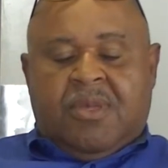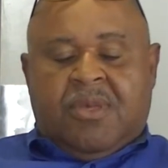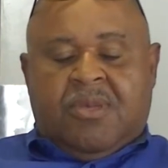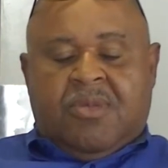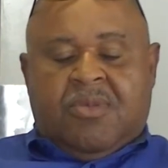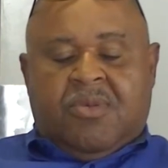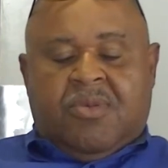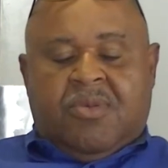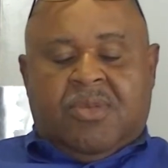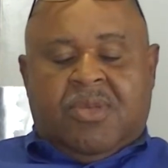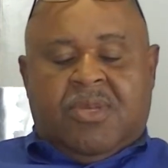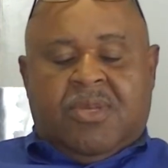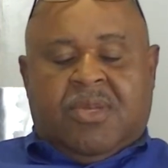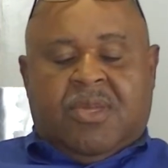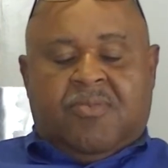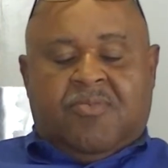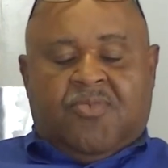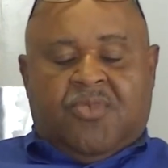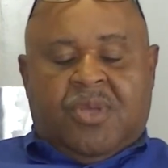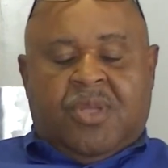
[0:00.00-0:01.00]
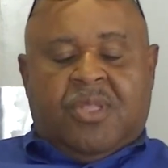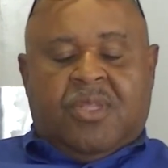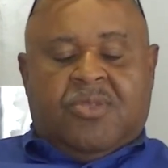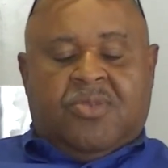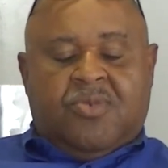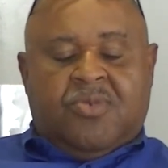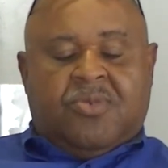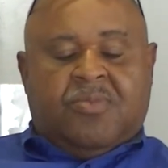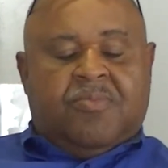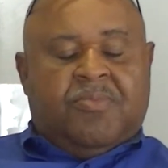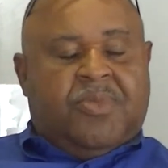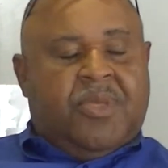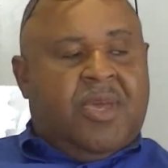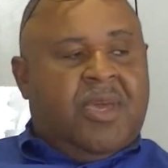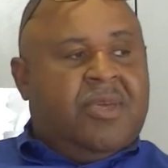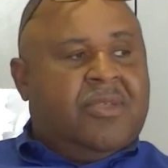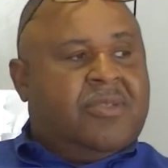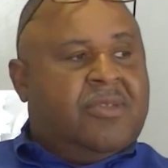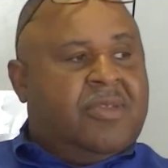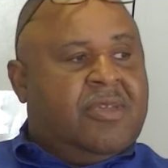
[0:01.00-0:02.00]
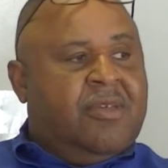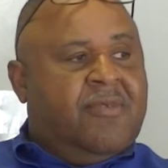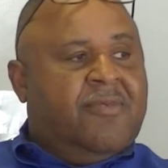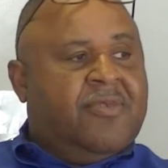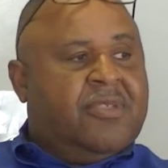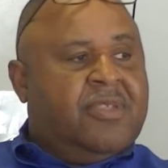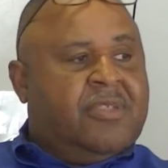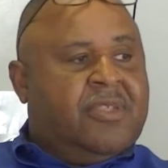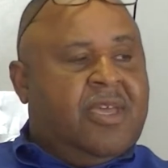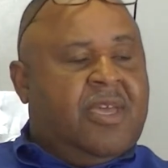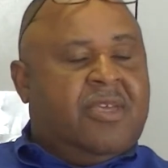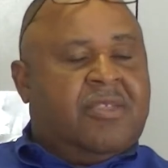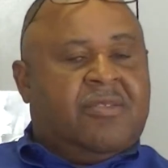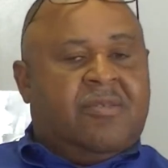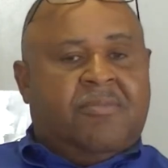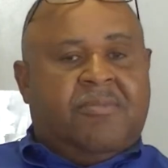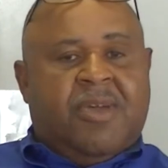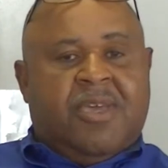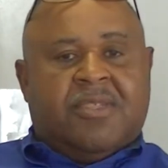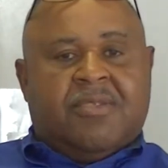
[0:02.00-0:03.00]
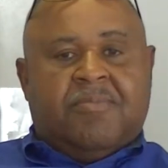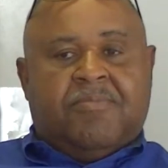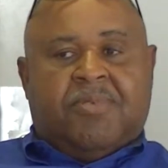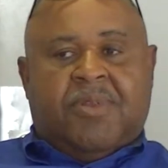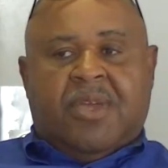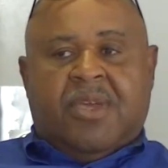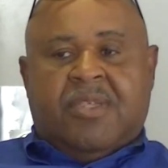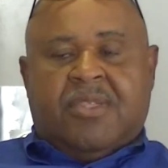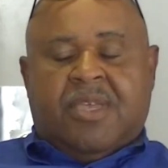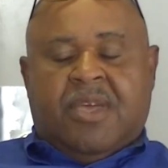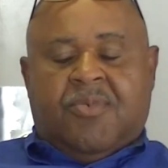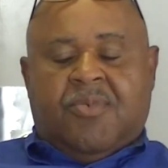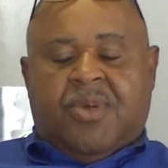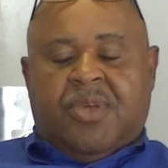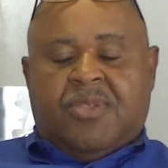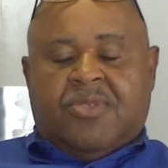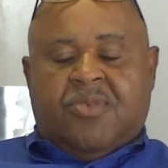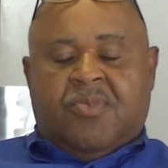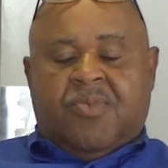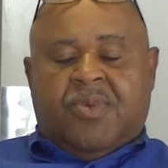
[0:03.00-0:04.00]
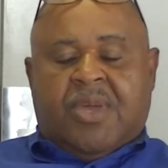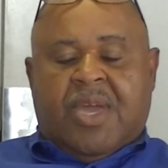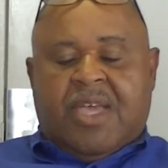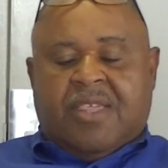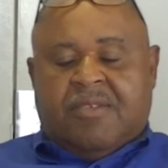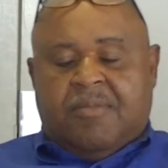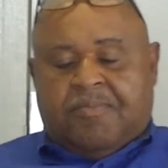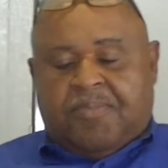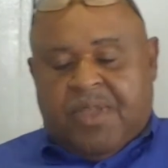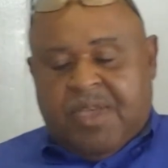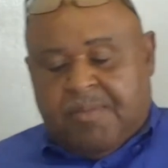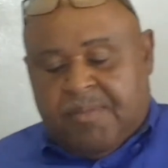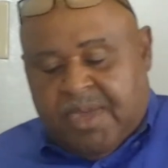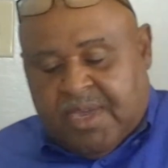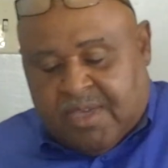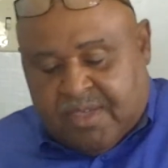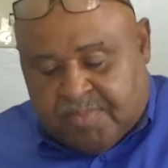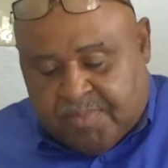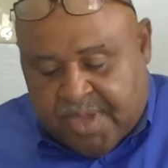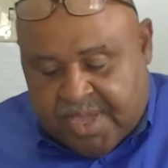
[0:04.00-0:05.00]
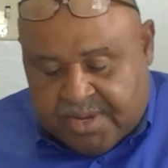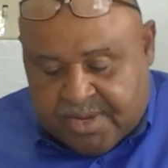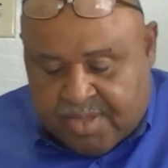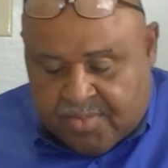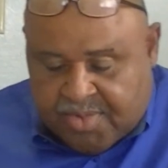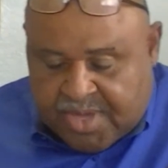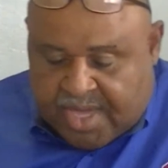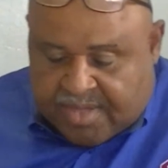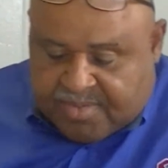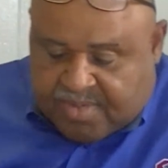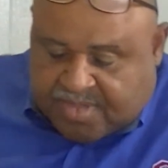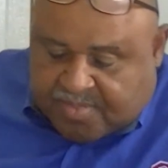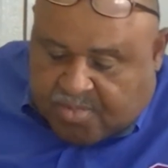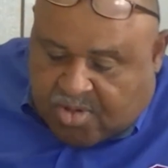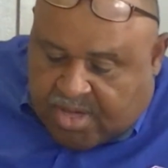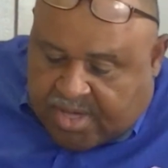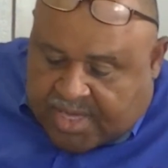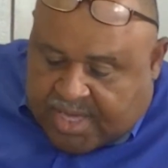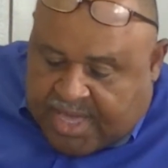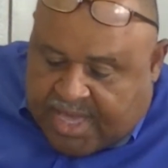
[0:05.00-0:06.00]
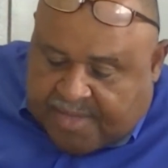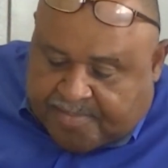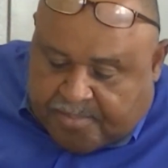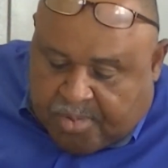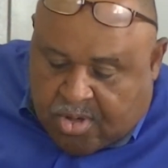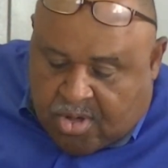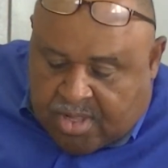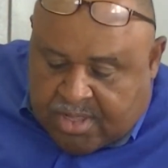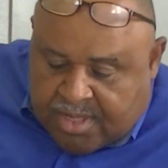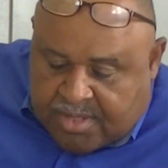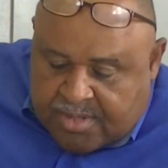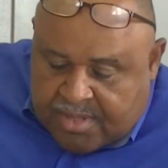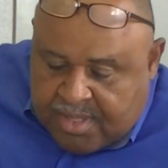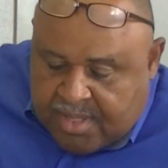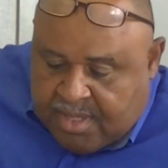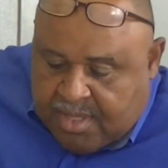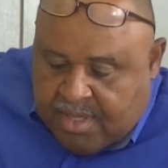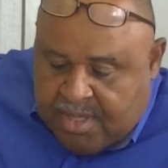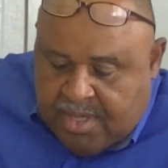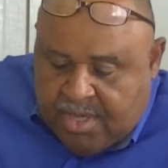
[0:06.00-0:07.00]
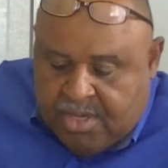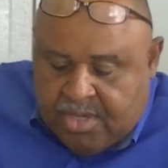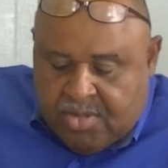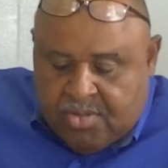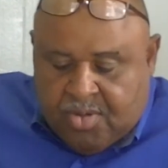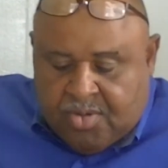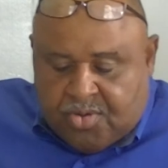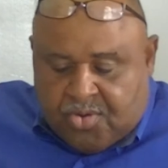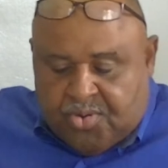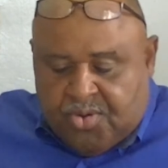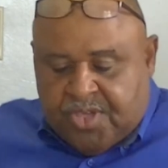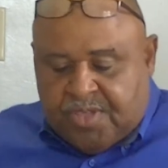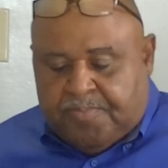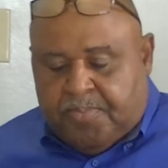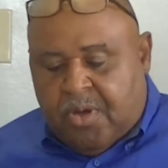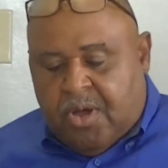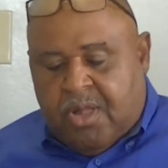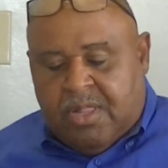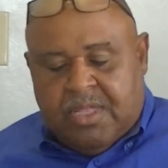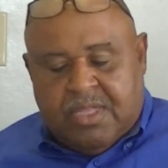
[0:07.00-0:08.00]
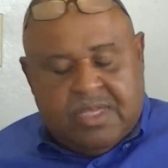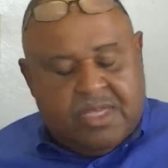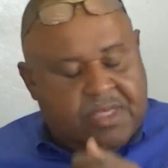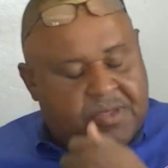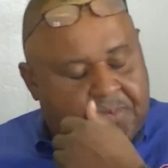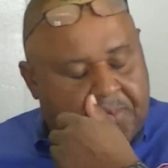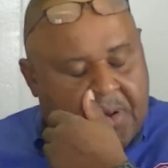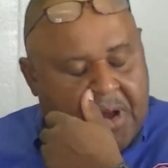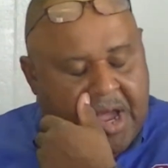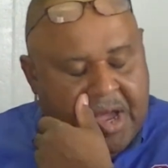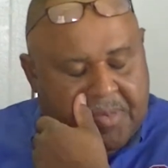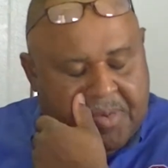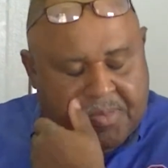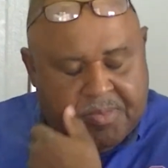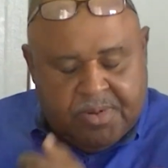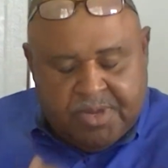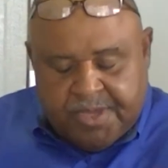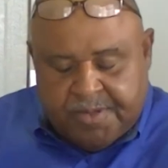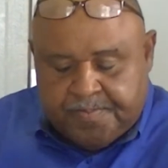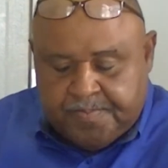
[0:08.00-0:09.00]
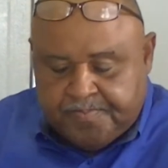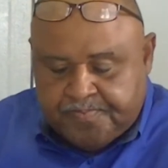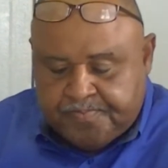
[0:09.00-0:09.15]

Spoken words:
you know, he can really do some things to give us a chance to make some plays that way. So we got some playmakers back there. We got some smart guys. Pauling, you know, Chris Pauling is probably